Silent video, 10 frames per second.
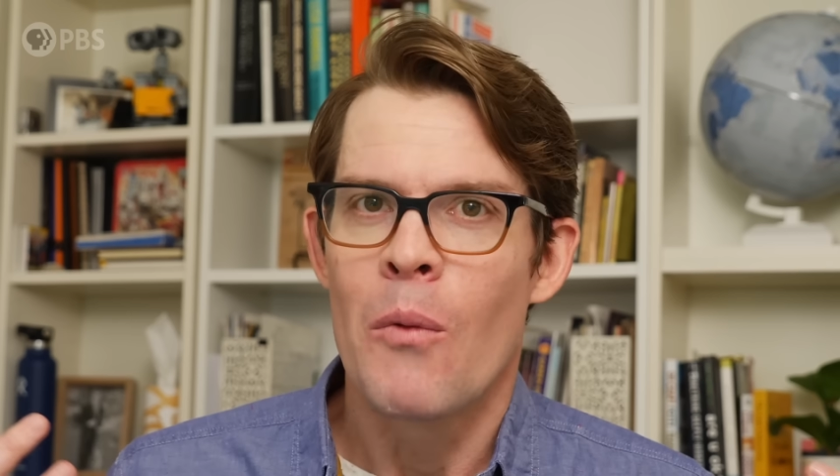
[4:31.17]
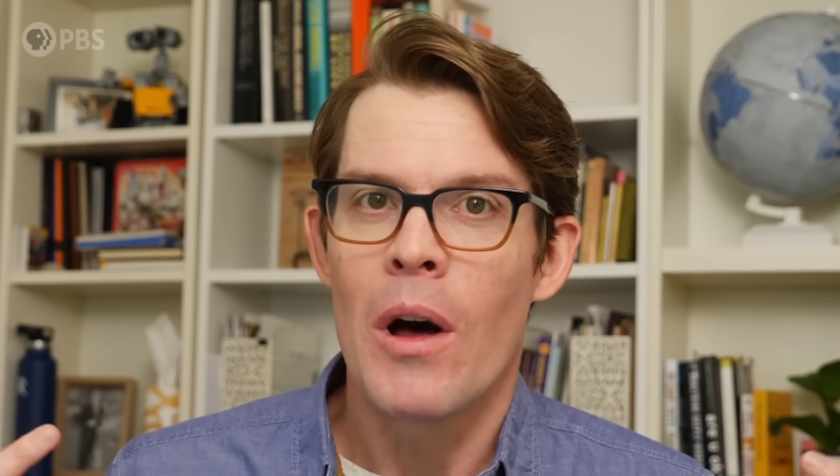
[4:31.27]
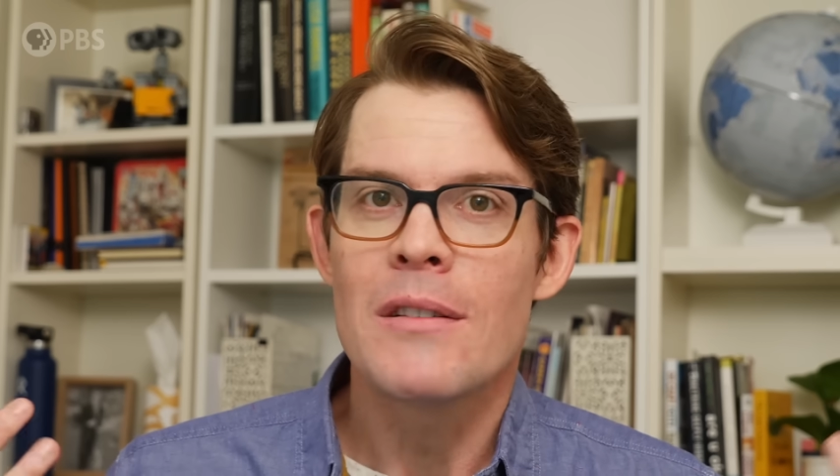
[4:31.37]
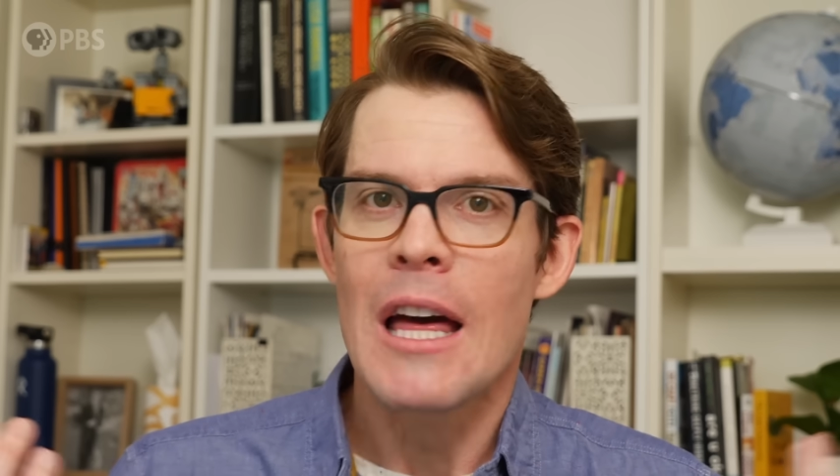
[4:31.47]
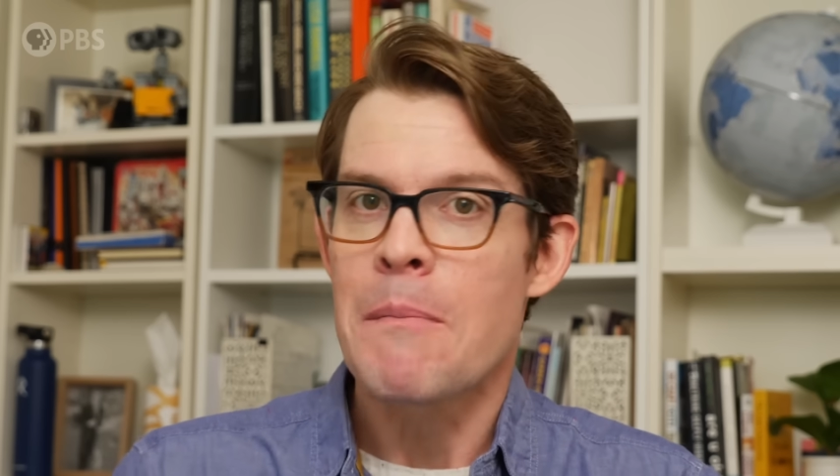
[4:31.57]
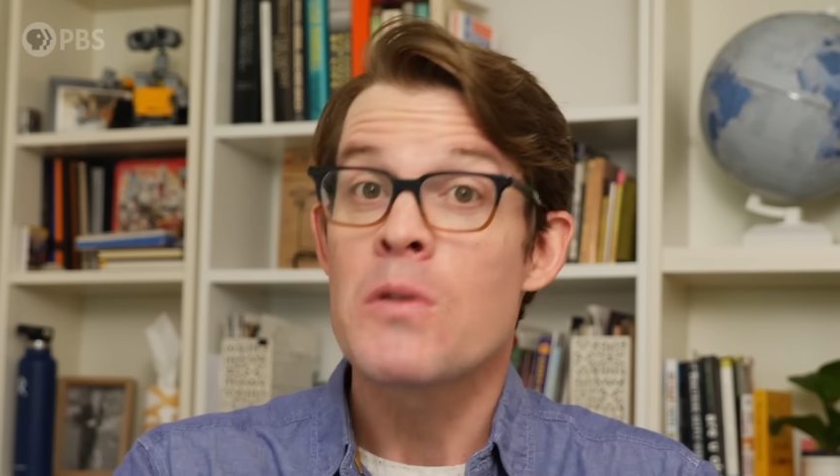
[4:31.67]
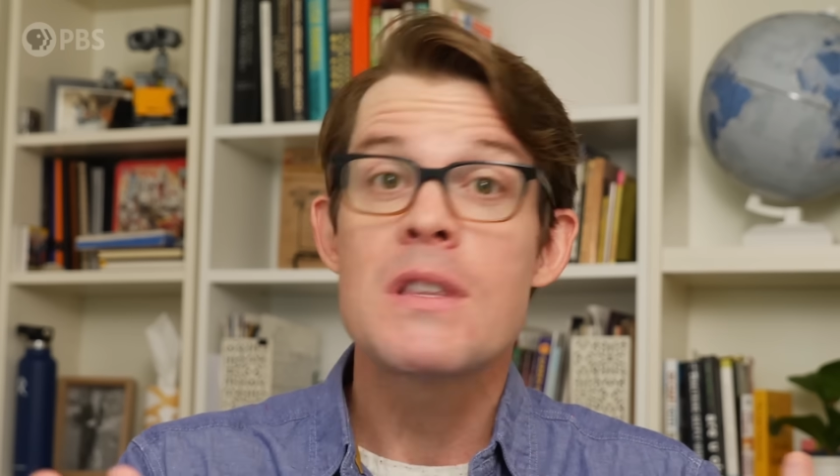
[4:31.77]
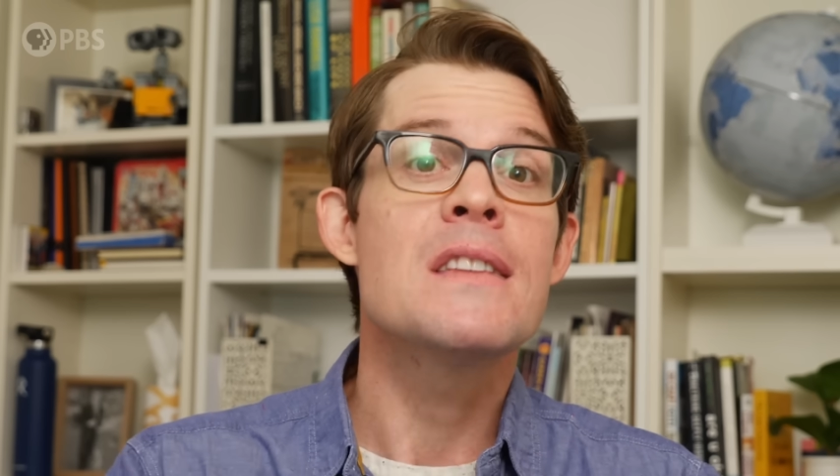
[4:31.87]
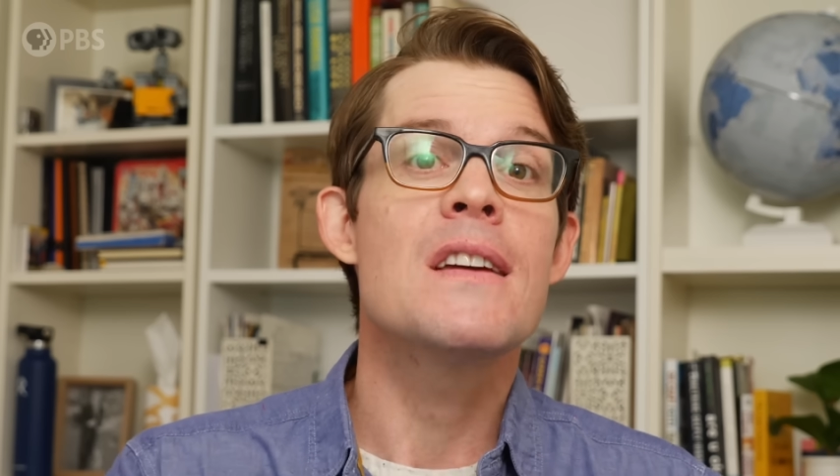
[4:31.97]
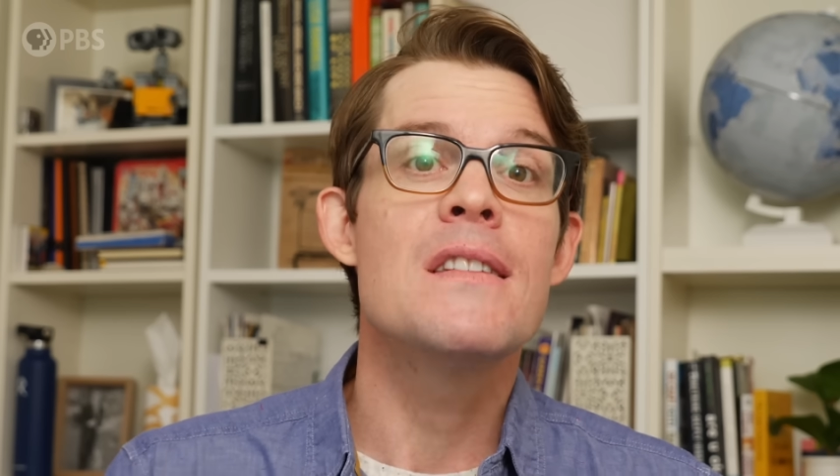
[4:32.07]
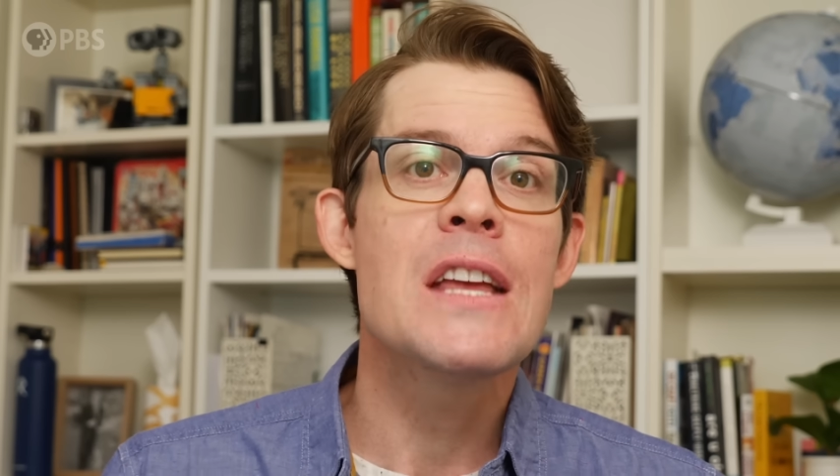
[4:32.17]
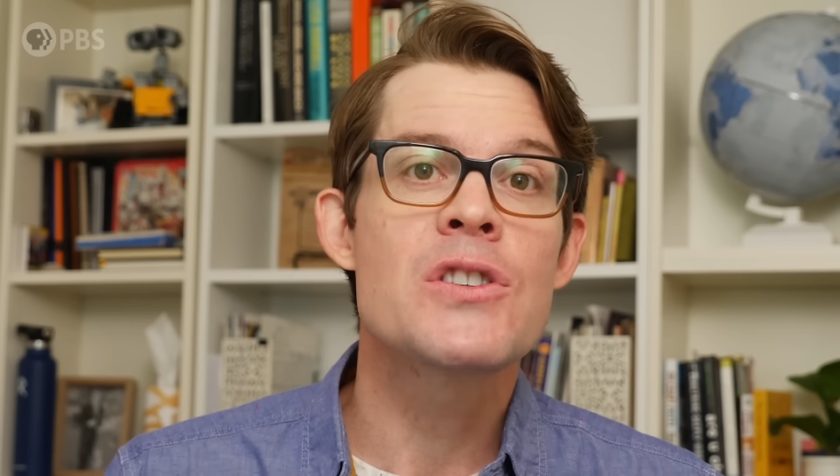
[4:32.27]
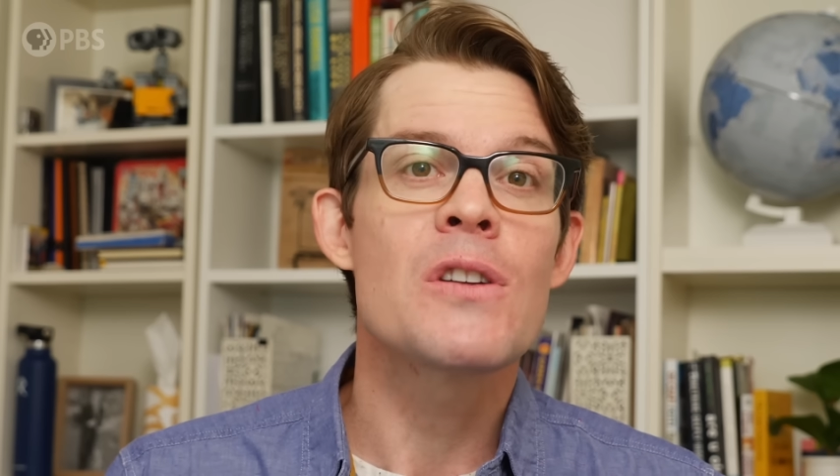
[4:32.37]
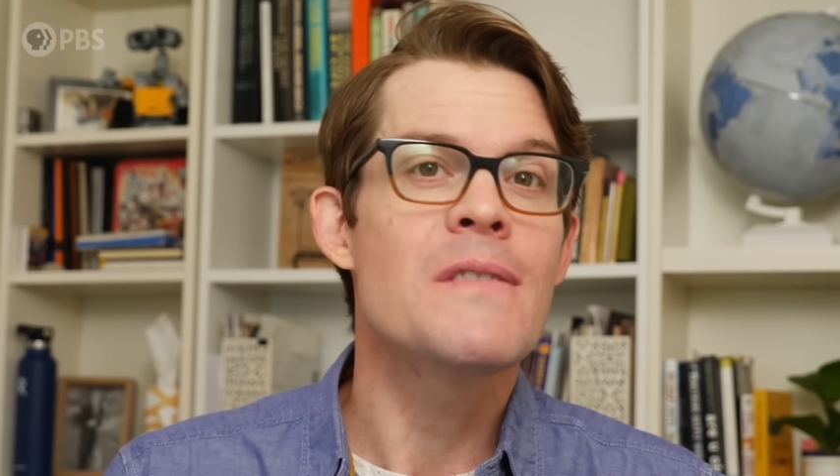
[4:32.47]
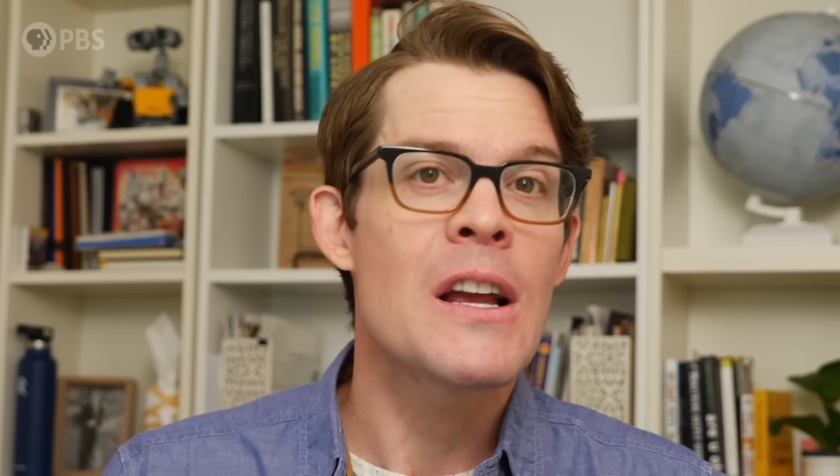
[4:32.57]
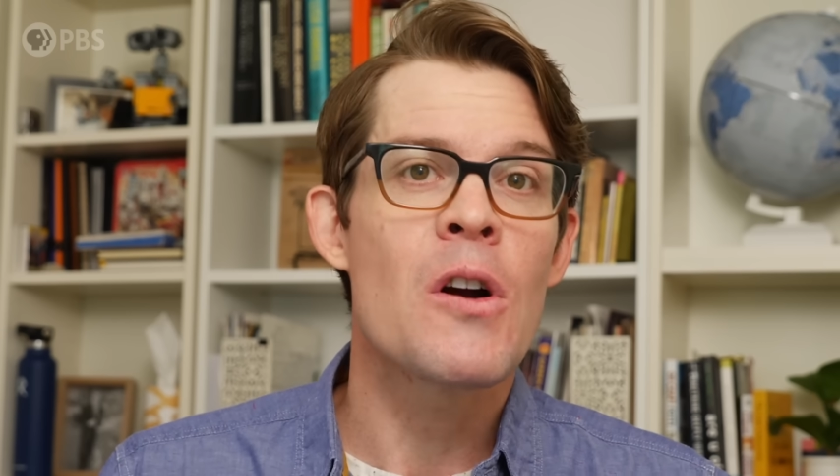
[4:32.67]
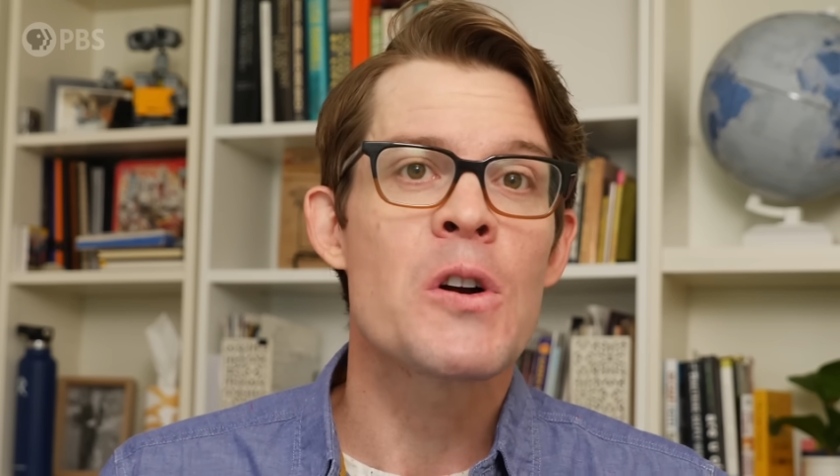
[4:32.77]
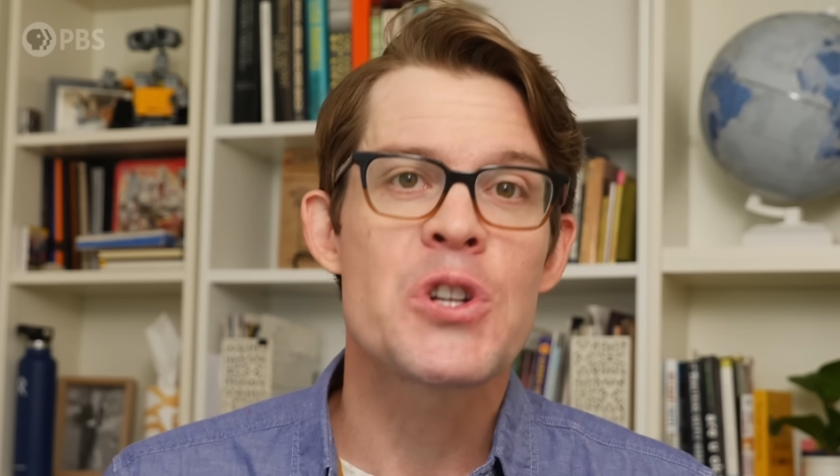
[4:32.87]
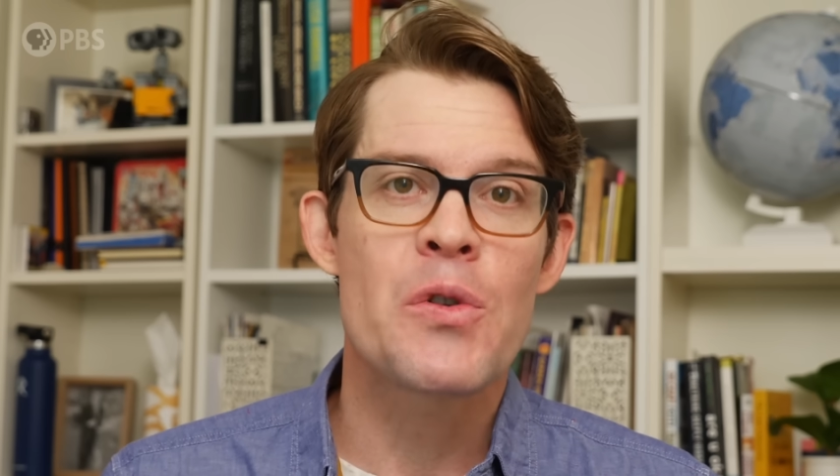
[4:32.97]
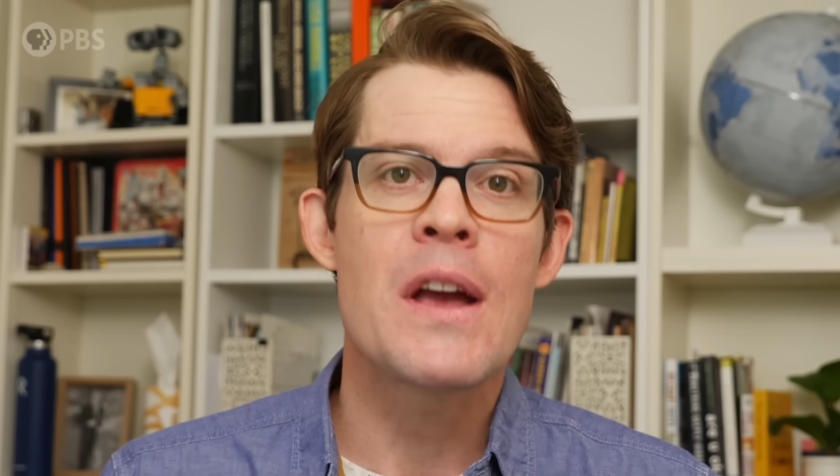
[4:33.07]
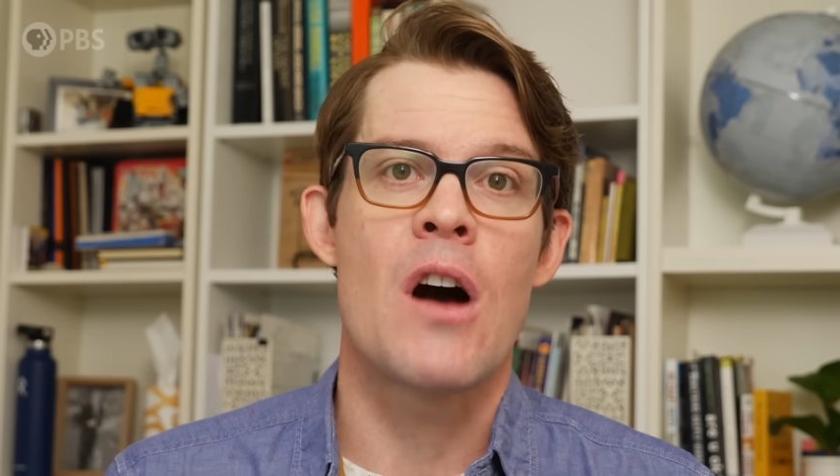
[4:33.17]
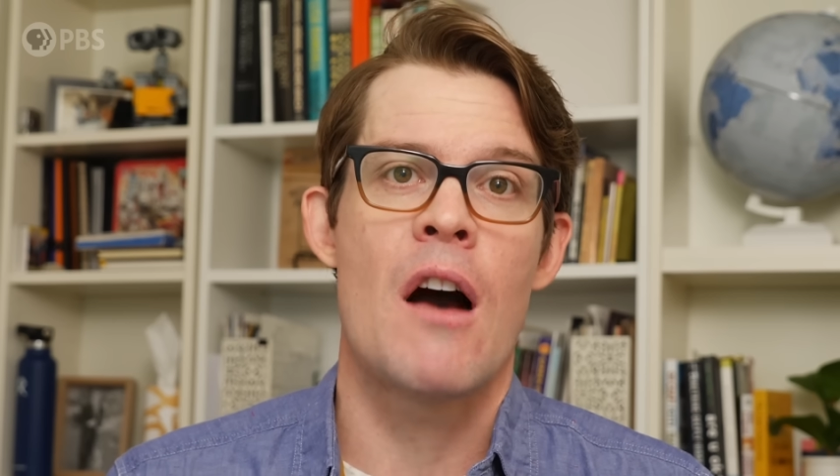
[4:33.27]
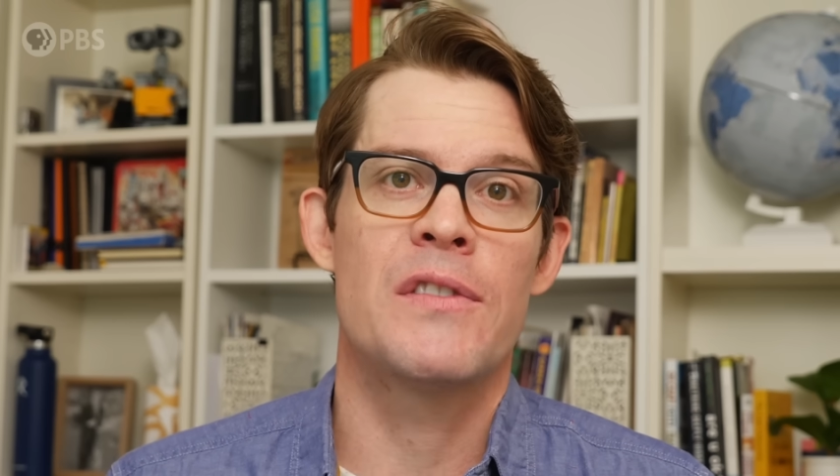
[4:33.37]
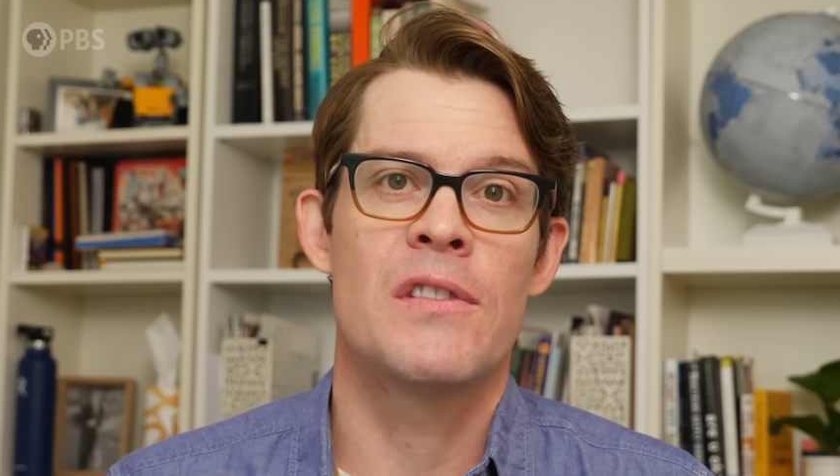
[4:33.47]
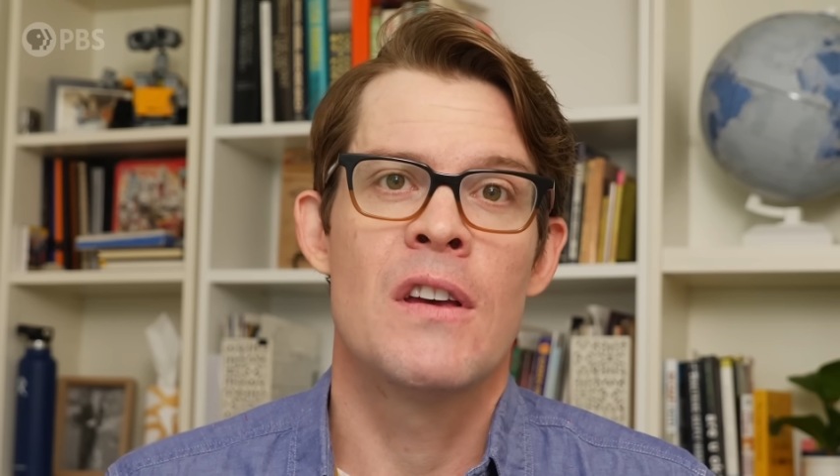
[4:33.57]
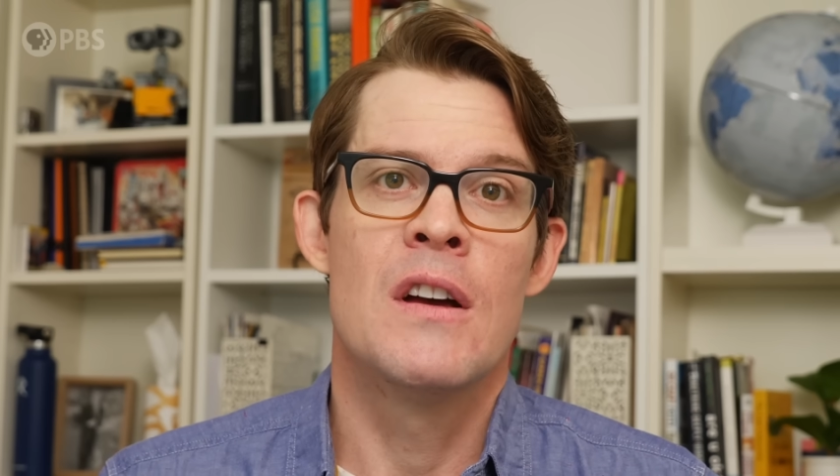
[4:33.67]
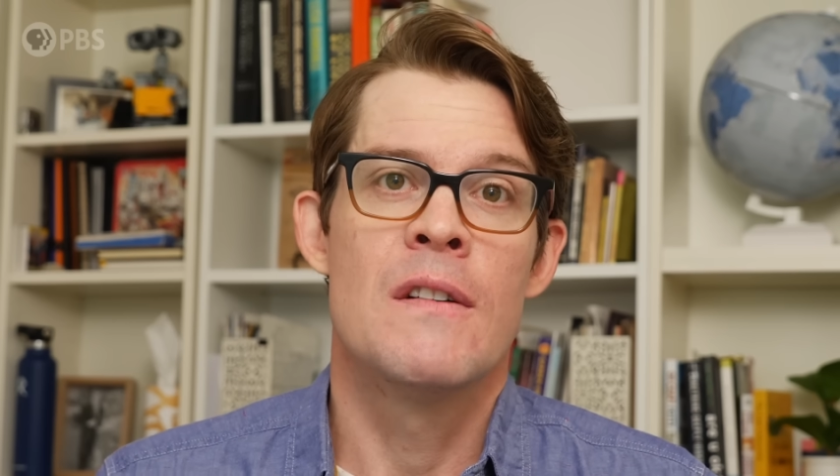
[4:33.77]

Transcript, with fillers: Well, like most things in nature, there are trade-offs.